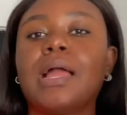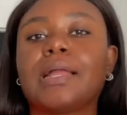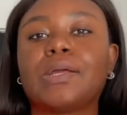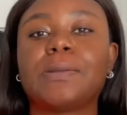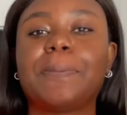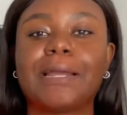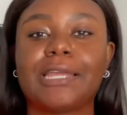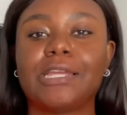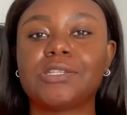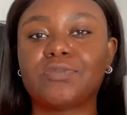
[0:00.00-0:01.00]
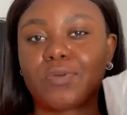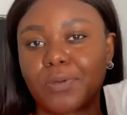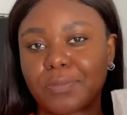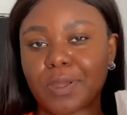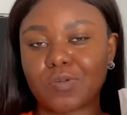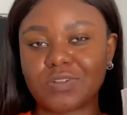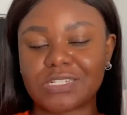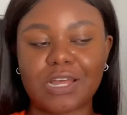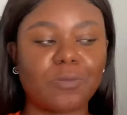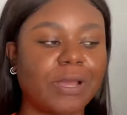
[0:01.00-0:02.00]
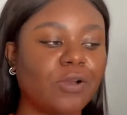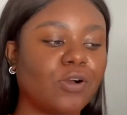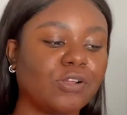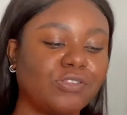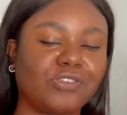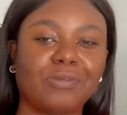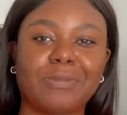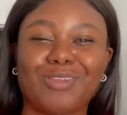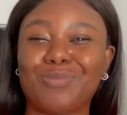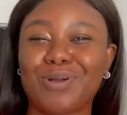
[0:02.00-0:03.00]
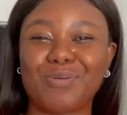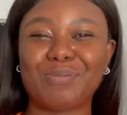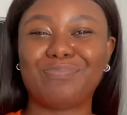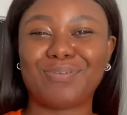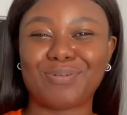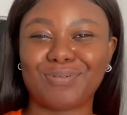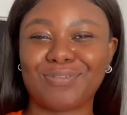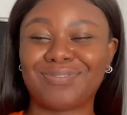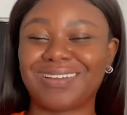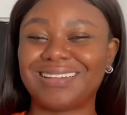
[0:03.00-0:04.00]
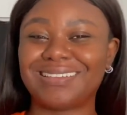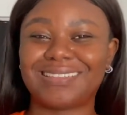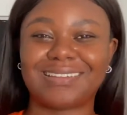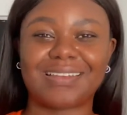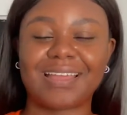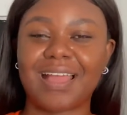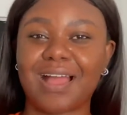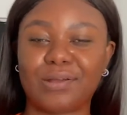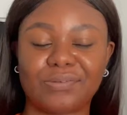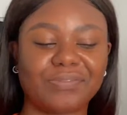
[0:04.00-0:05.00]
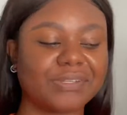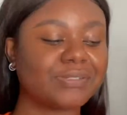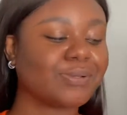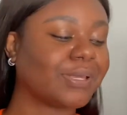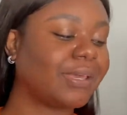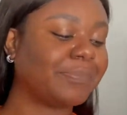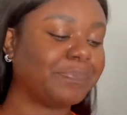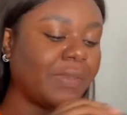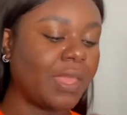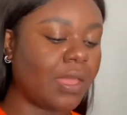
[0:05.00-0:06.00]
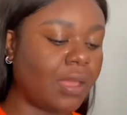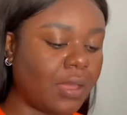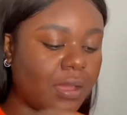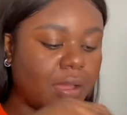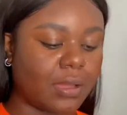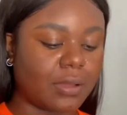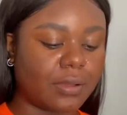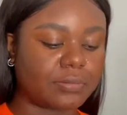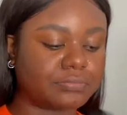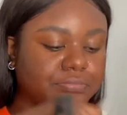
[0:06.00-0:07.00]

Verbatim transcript: i got a package from restyle by Urch, my number one plug for anything outfits okay um